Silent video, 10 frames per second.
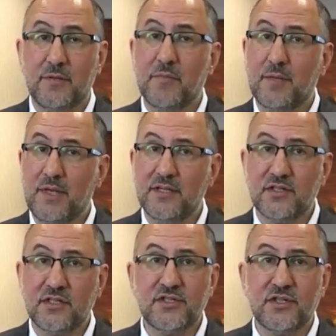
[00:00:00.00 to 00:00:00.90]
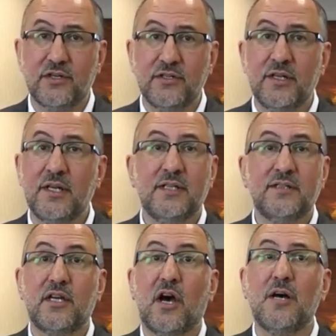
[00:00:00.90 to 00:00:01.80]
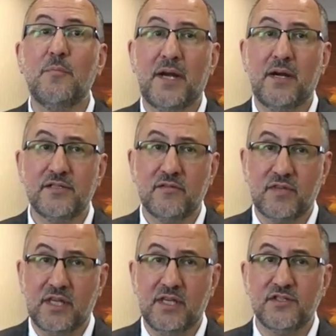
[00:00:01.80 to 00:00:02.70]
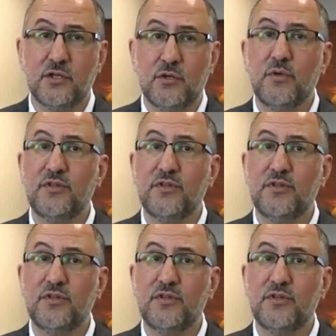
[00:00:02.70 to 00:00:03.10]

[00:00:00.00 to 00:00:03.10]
my biggest concern, like all parents of kids